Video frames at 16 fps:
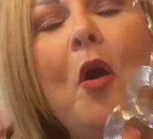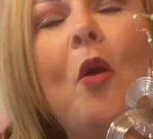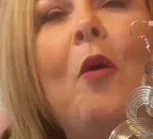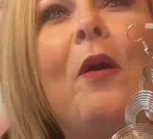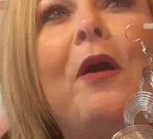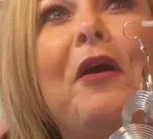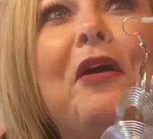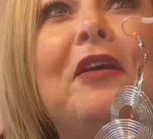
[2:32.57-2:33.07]

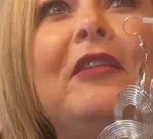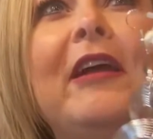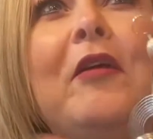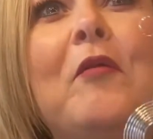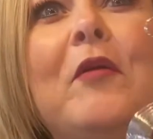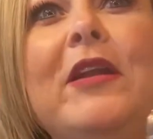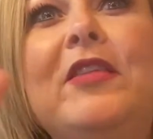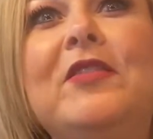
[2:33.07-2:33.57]
Or
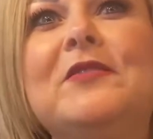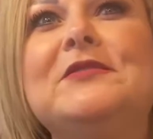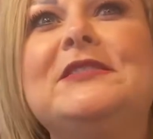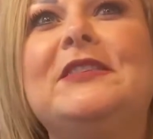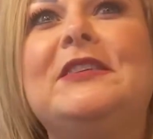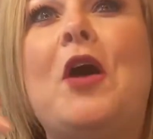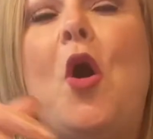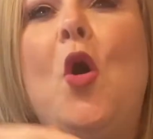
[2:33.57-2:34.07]
like one of
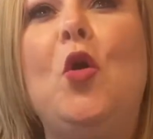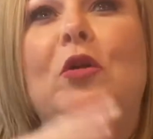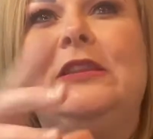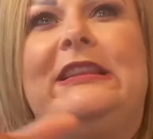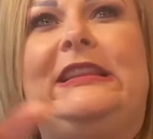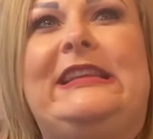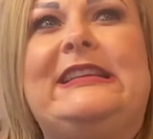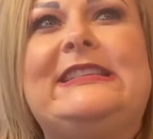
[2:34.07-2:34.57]
those
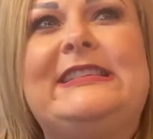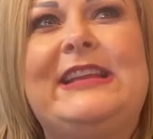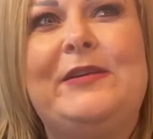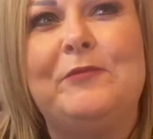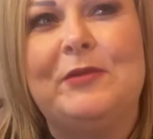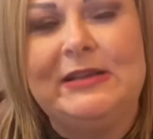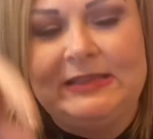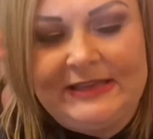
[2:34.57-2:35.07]
old Disney
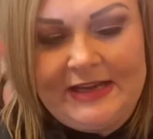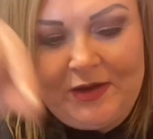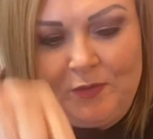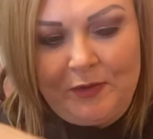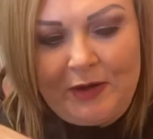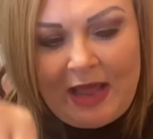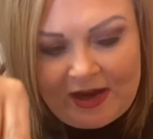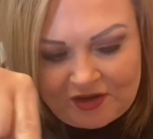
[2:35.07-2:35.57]
ones that you
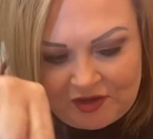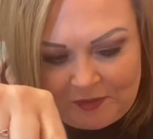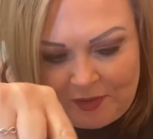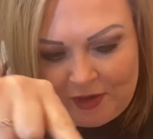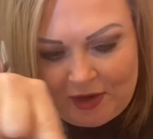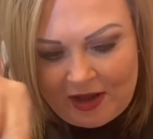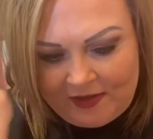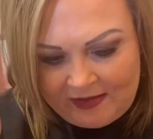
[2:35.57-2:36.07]
would actually
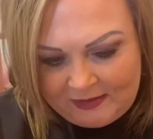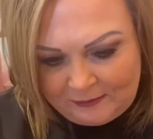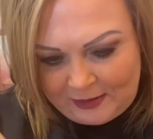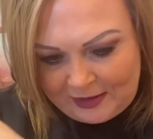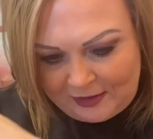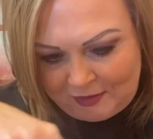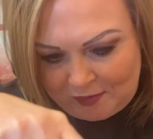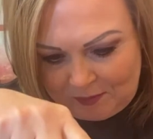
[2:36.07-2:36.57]
put on the
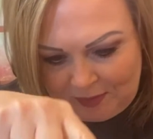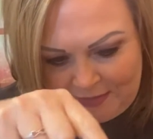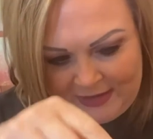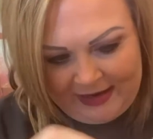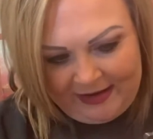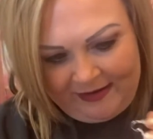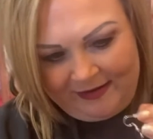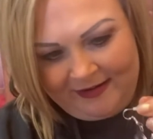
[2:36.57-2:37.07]
record
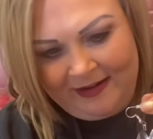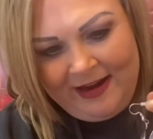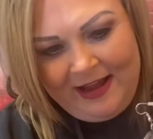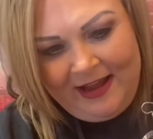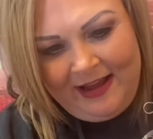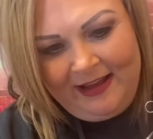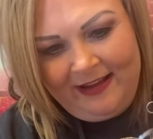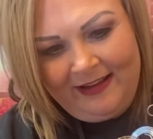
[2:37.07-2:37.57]
player. Does
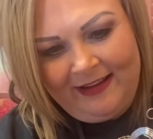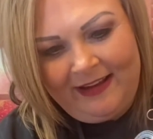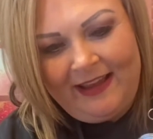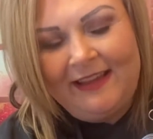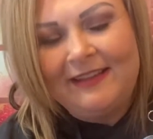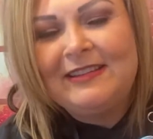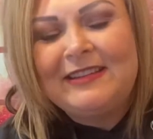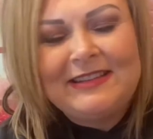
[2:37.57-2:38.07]

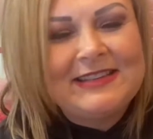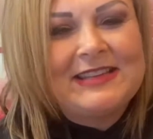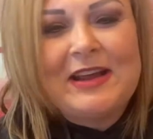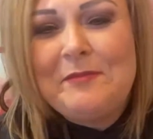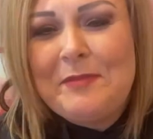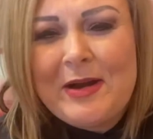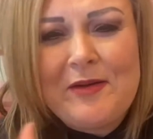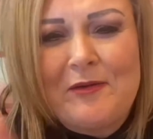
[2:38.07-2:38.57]

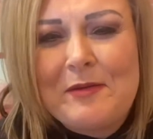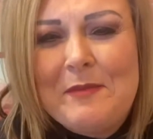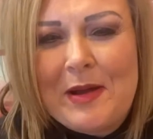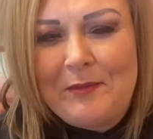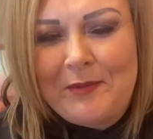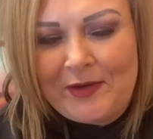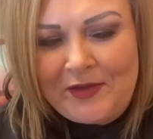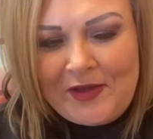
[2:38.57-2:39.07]
anybody
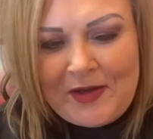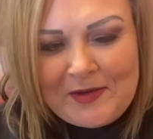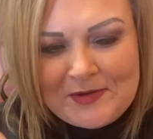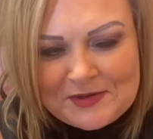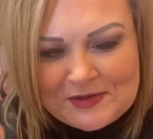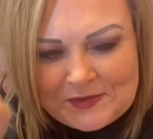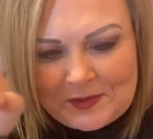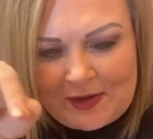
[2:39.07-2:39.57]
remember
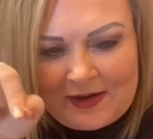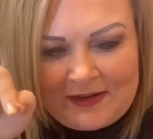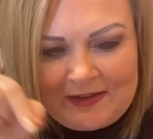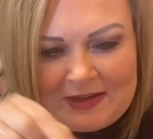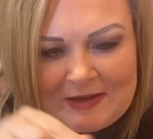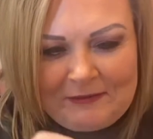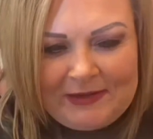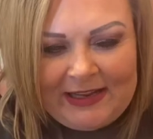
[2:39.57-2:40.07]
those where
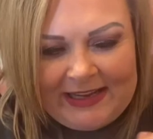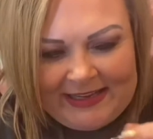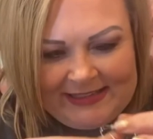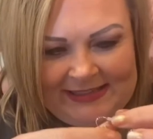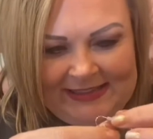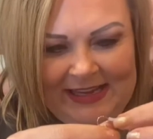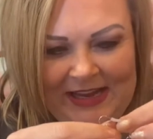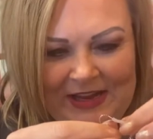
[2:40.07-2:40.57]
it would like
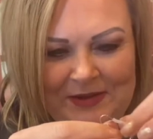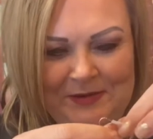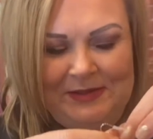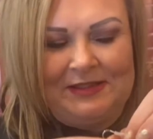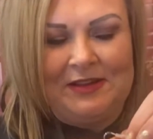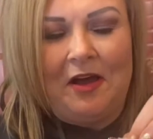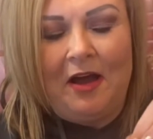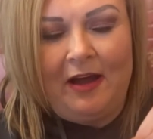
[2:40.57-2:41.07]
sing you
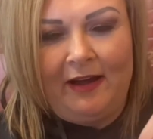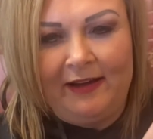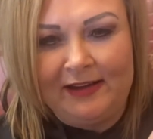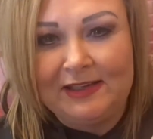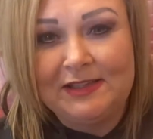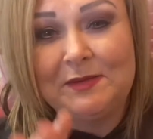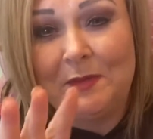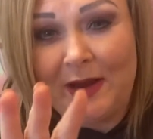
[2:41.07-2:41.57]

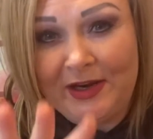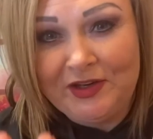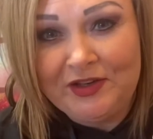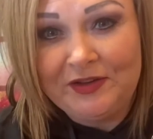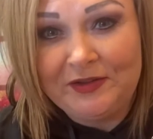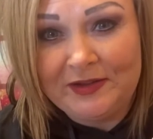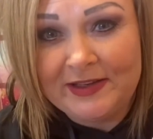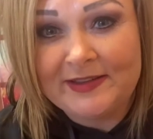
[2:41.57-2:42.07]
songs? Mind
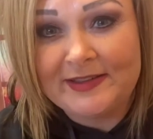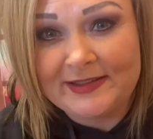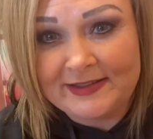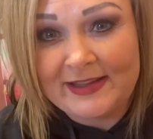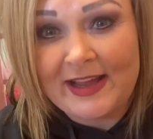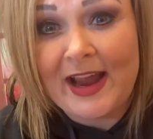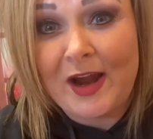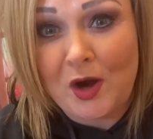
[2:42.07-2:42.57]
you, this is
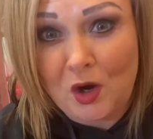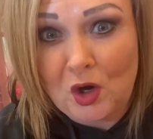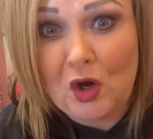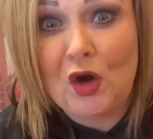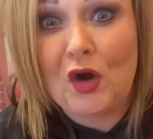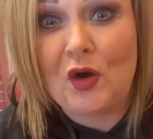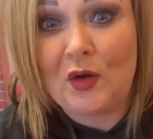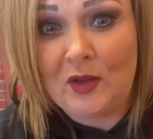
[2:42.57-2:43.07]
like
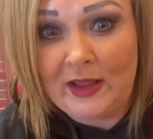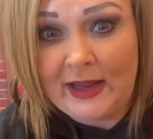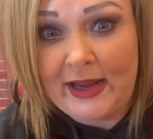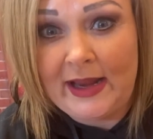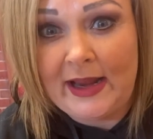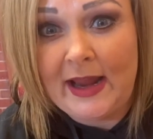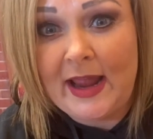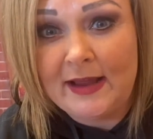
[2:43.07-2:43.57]

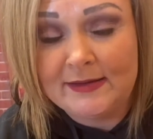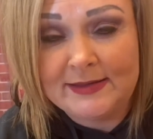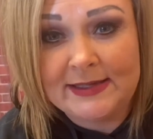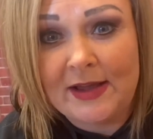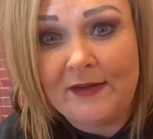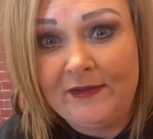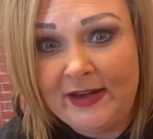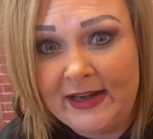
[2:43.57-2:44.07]
early
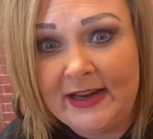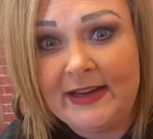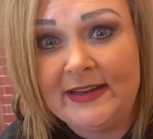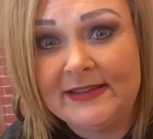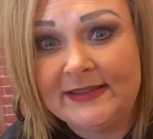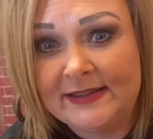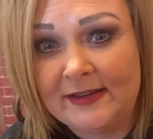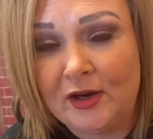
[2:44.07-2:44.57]

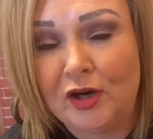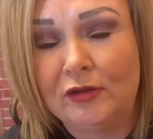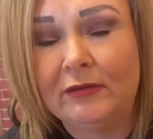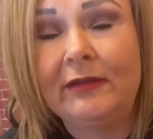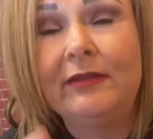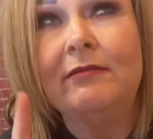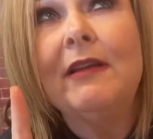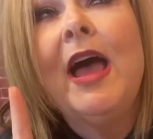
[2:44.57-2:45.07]
70s
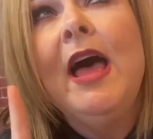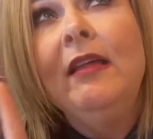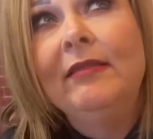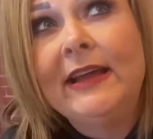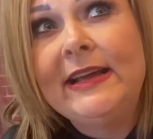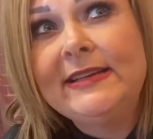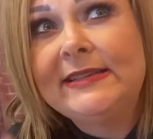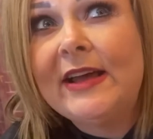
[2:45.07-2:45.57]
or
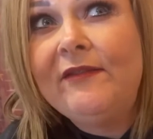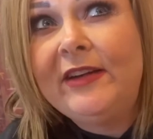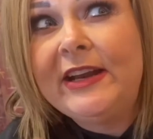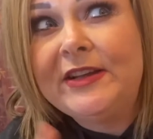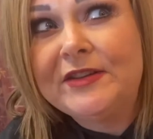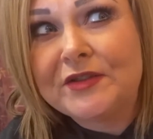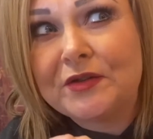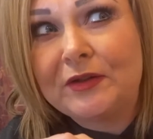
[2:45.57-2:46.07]
late
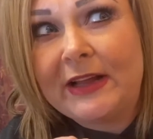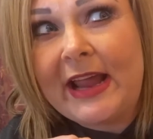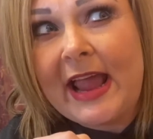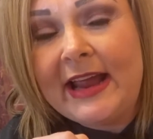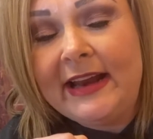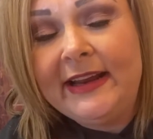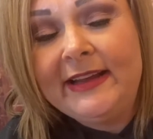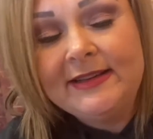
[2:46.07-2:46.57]
70s, early
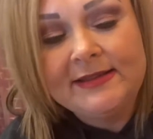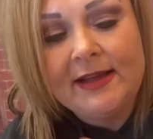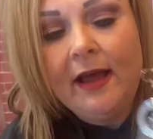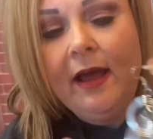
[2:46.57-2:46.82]
80s.